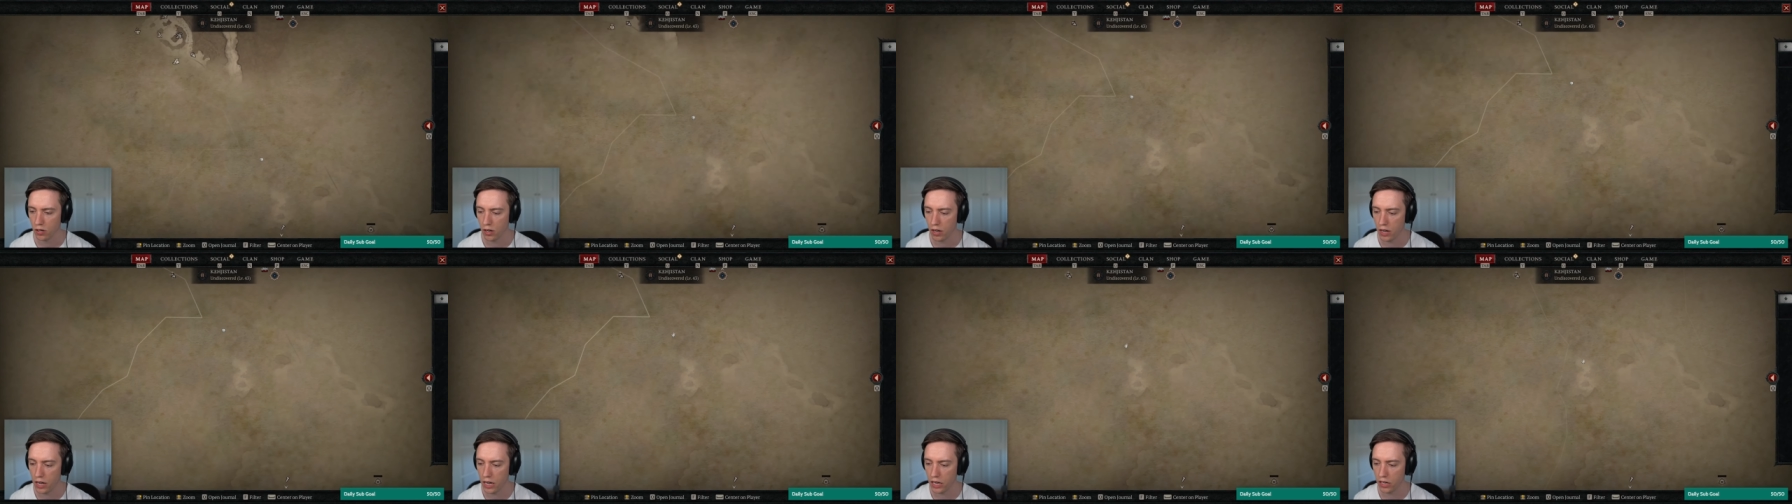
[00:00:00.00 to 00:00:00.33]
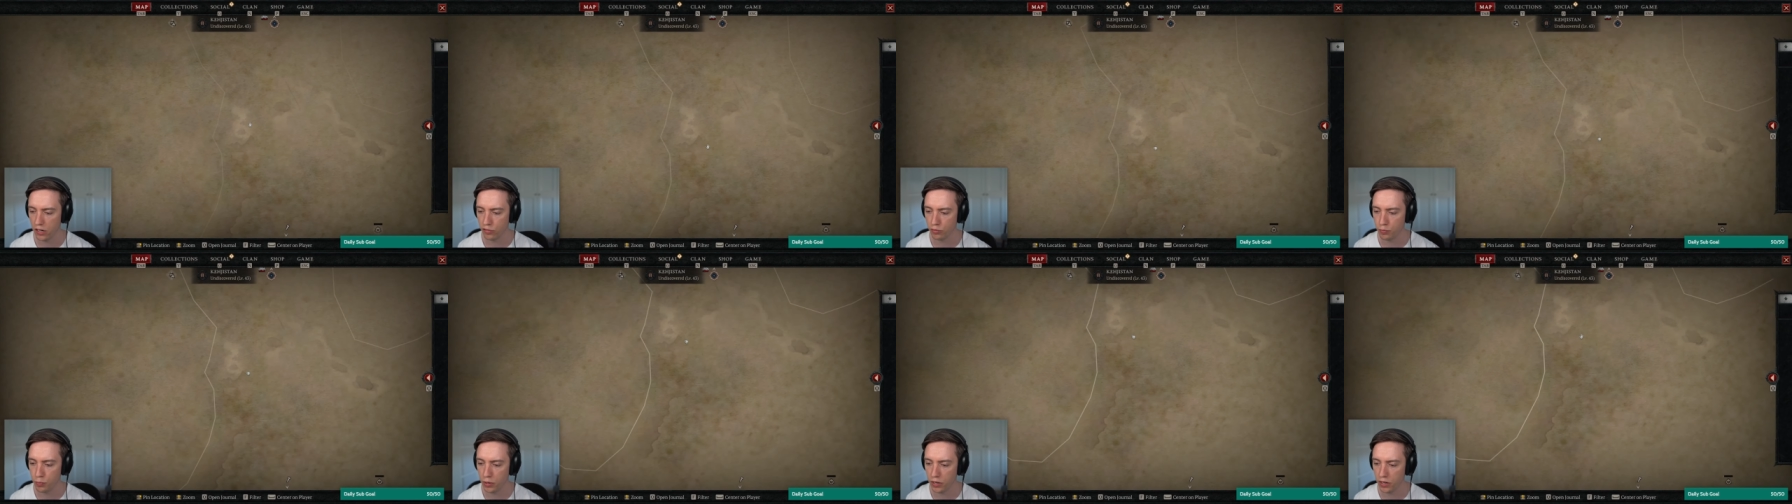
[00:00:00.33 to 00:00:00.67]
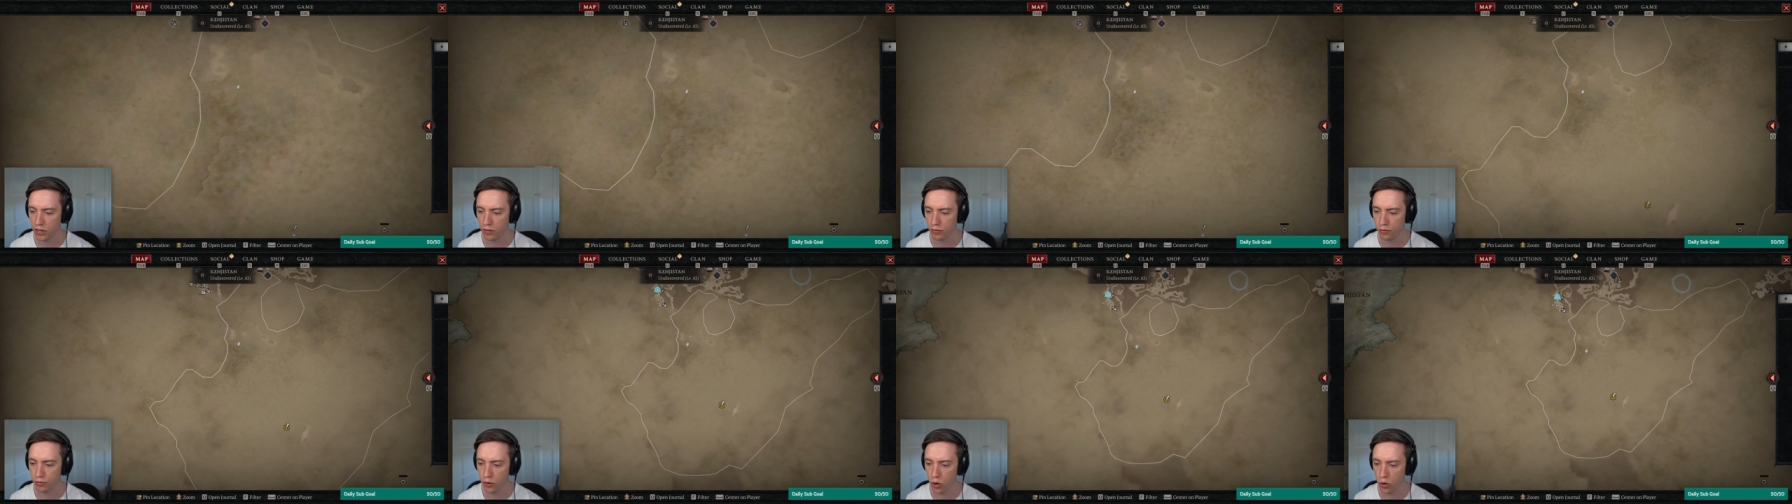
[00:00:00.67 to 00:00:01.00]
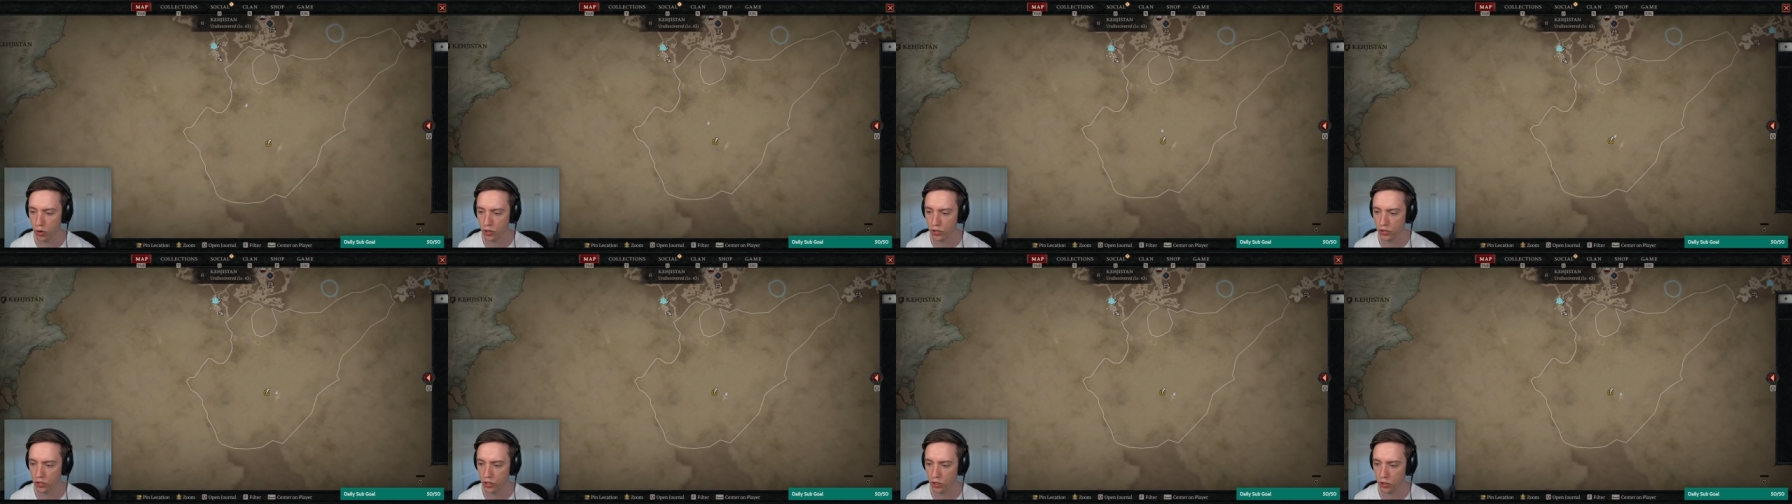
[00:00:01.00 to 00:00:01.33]
I have been
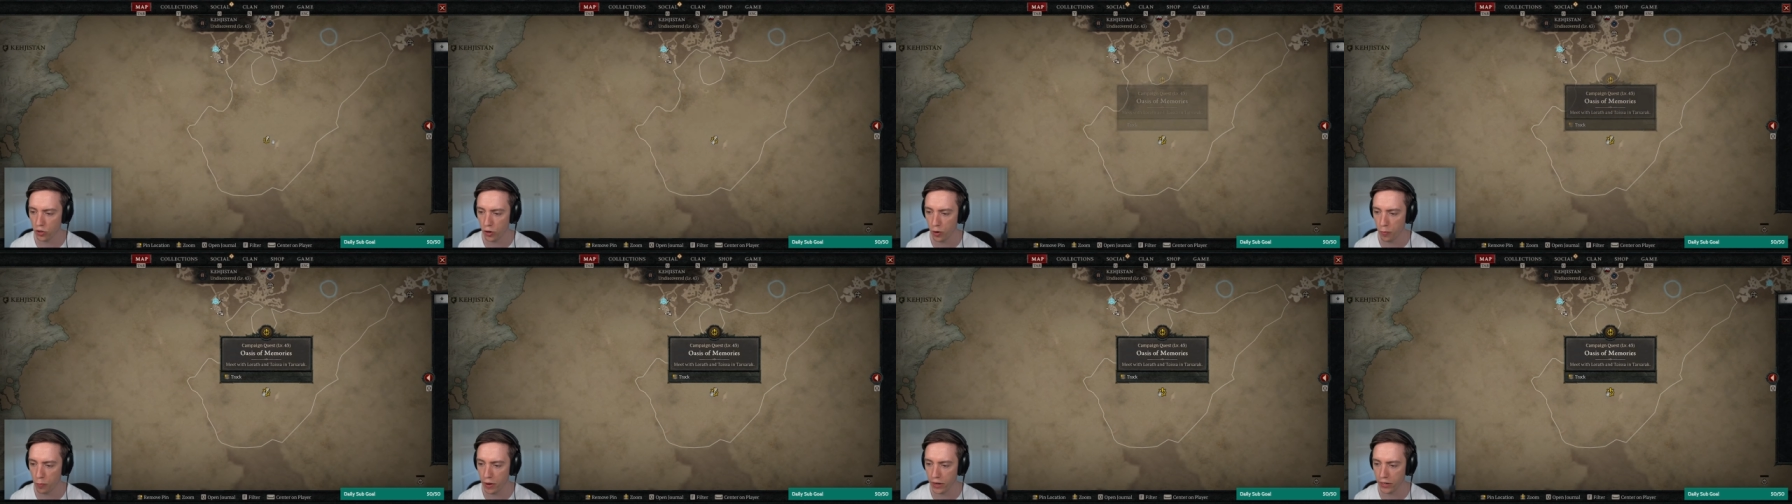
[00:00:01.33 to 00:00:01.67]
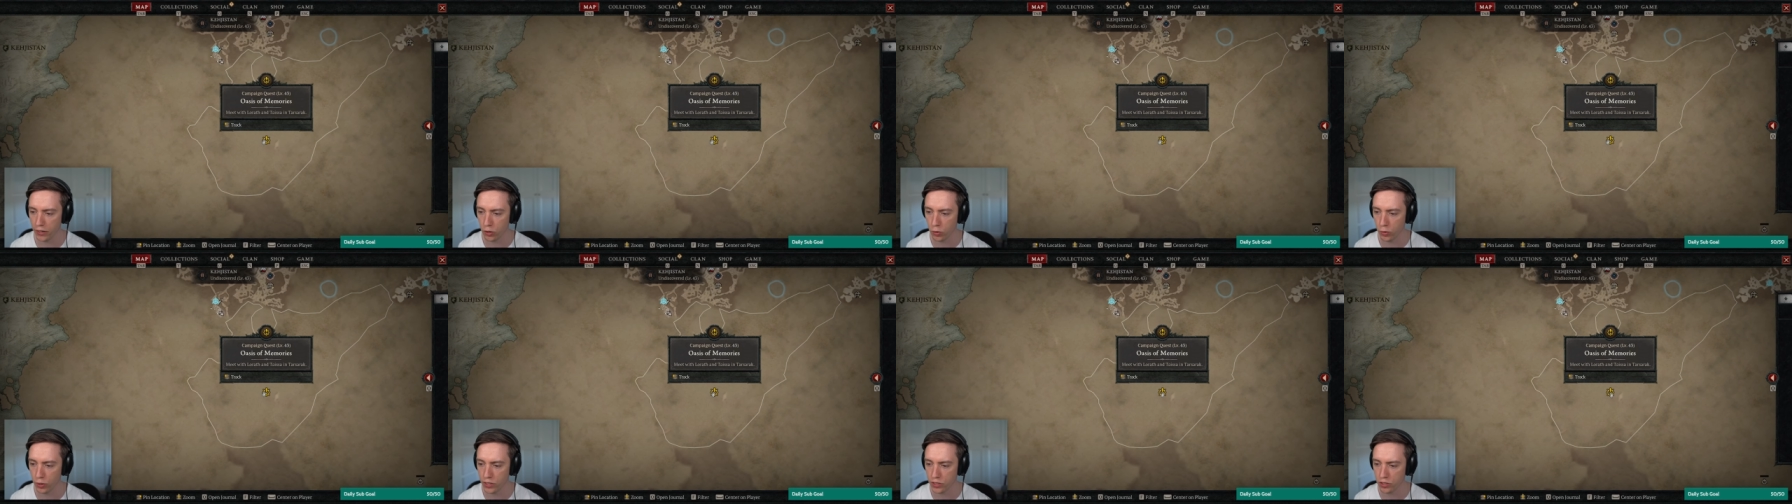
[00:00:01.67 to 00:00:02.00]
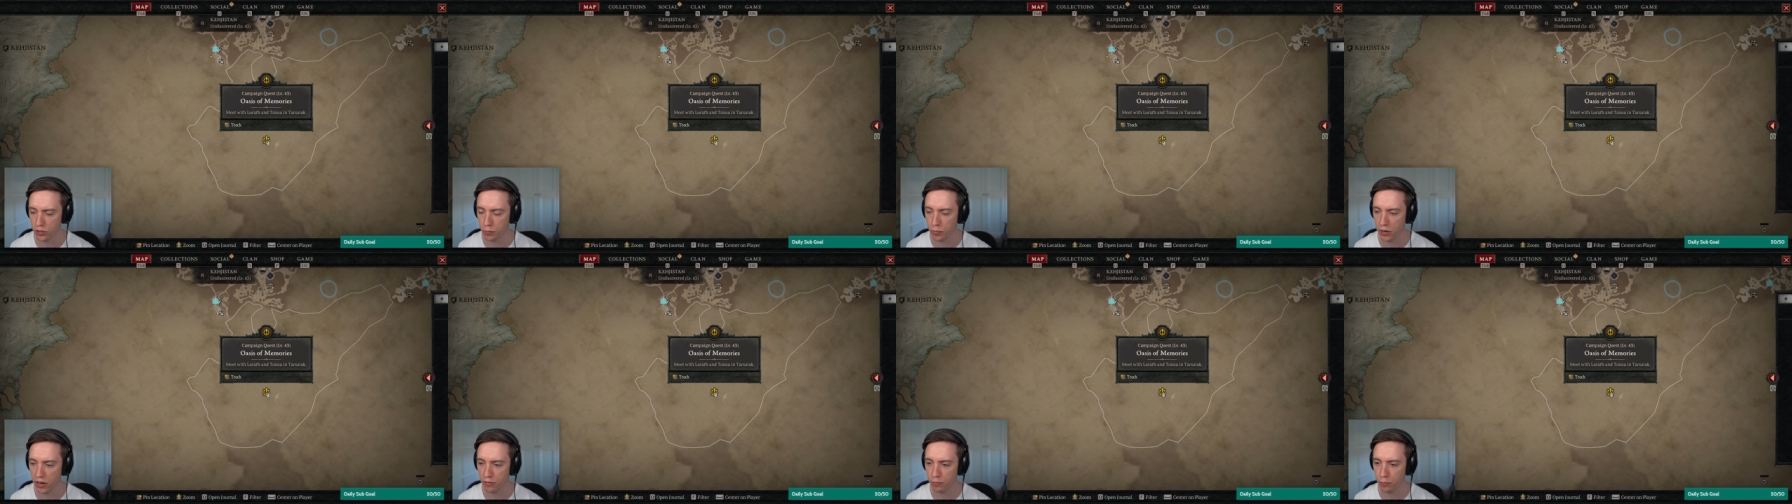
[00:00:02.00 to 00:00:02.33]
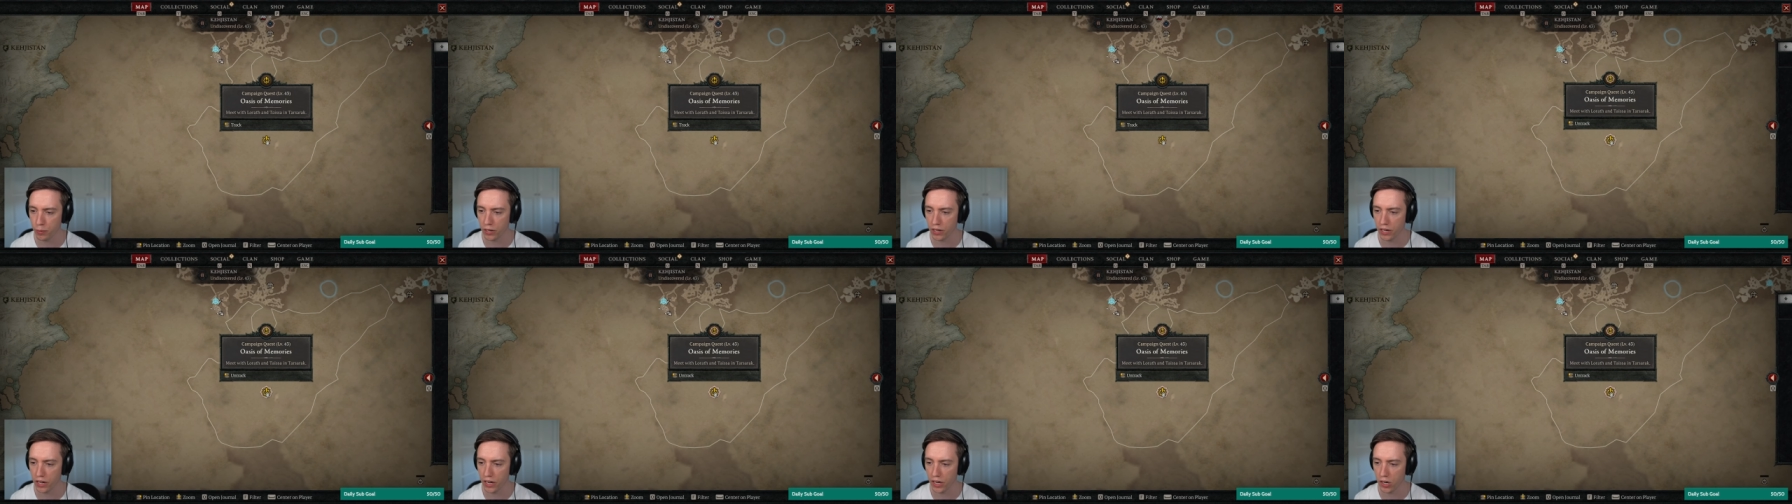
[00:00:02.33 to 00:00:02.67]
focusing on the main quest, but I've
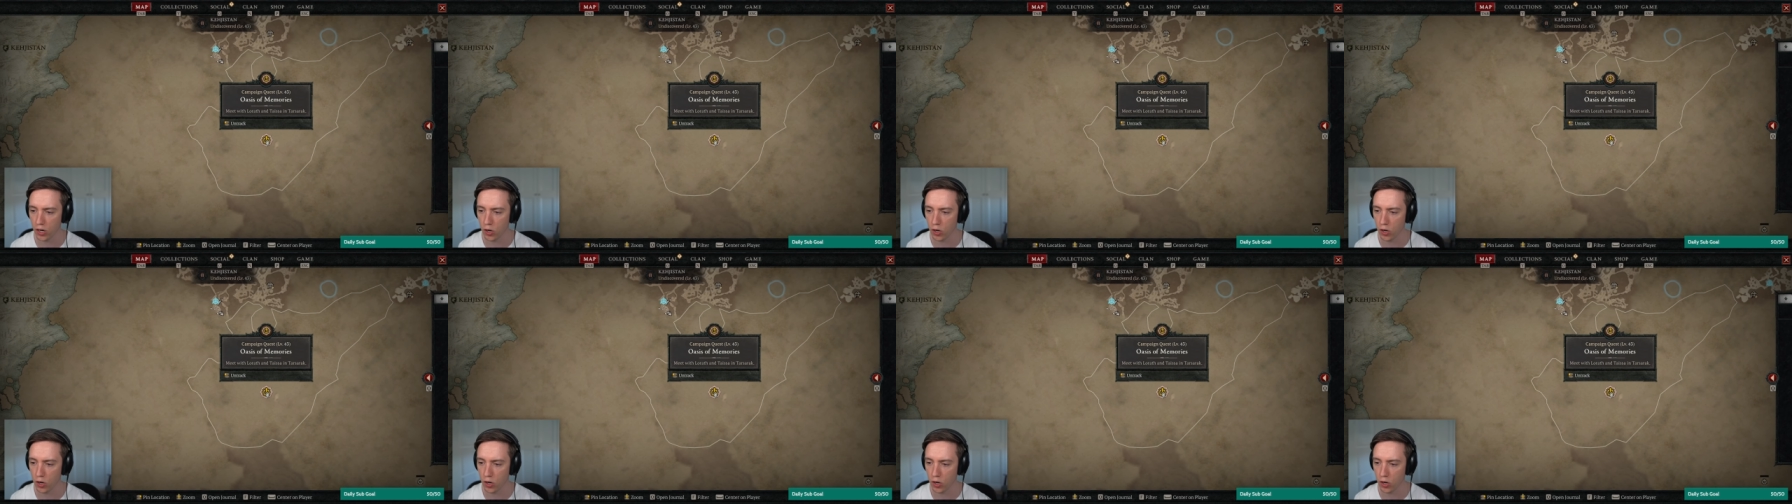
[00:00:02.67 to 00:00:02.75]
been getting